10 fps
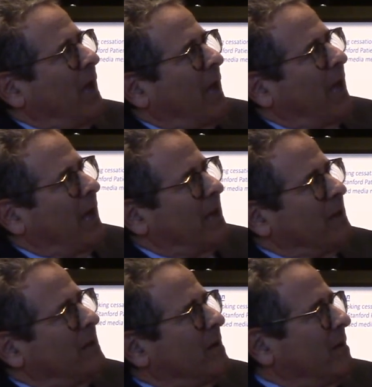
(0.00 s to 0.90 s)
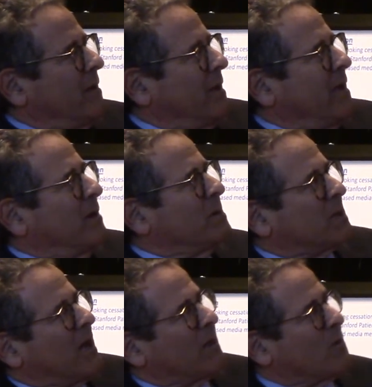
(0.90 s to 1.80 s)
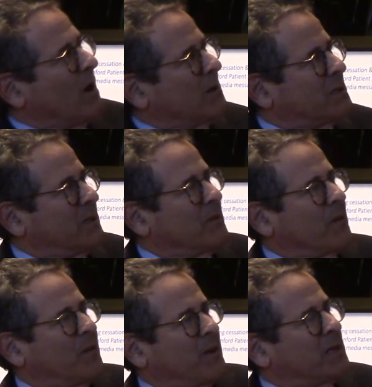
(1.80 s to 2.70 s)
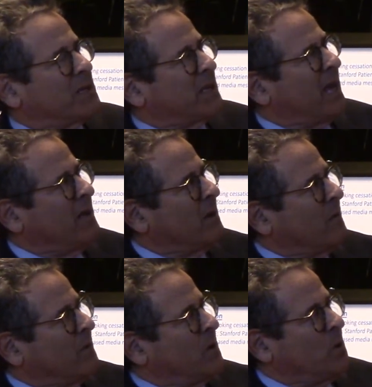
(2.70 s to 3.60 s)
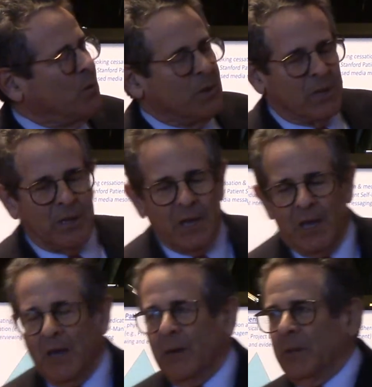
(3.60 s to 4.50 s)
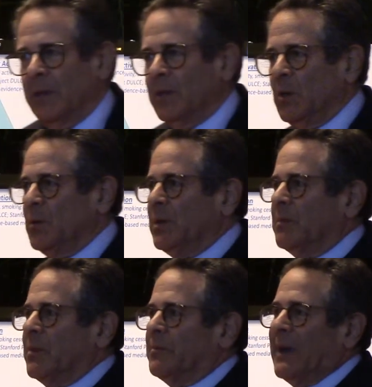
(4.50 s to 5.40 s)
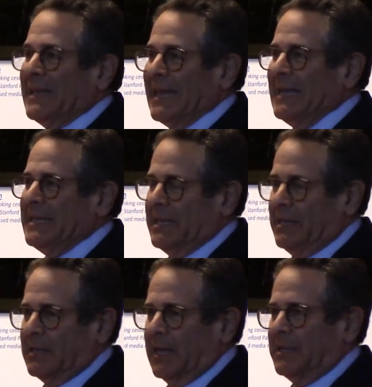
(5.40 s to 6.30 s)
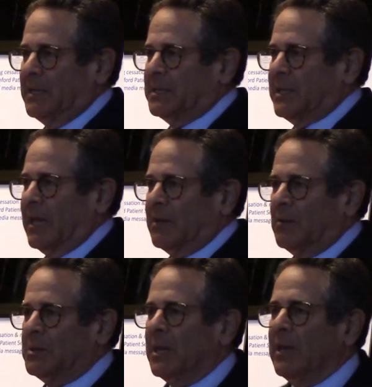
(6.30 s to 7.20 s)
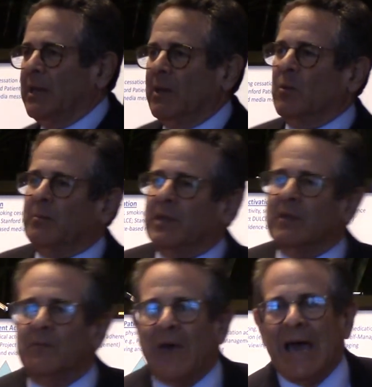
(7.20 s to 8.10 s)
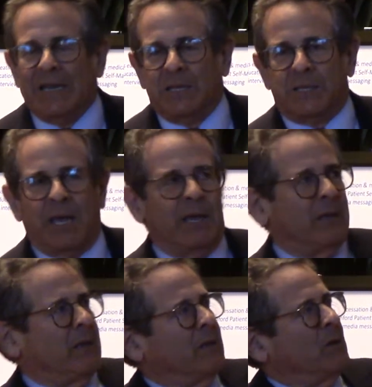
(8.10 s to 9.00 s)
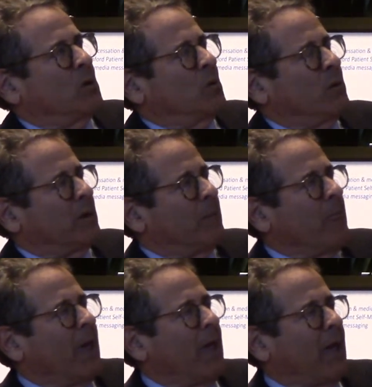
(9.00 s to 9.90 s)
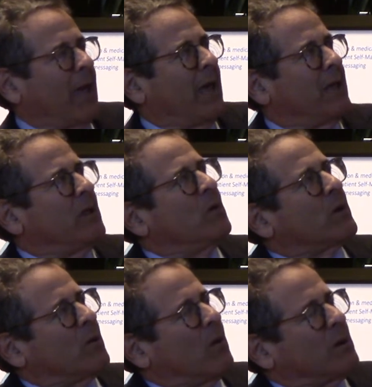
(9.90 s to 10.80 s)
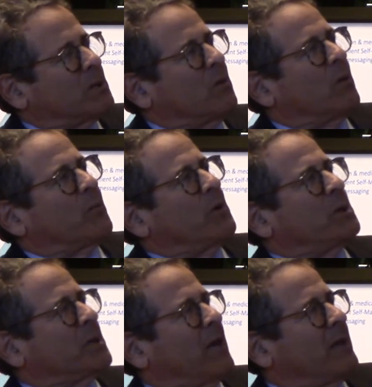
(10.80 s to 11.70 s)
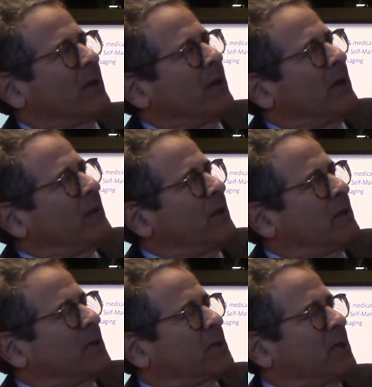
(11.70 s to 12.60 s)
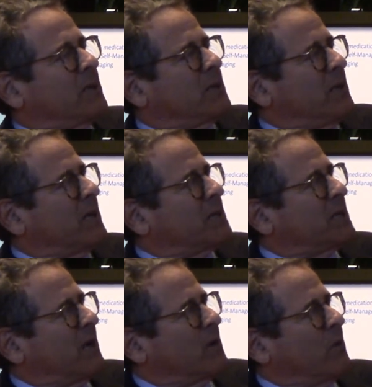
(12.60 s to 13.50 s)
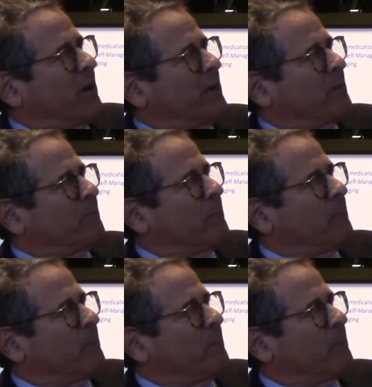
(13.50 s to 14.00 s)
And here's Colorado, still the thinnest state of the union, but by 1990 standards, it would be the fattest state in the union. And you can also appreciate that this is accelerating.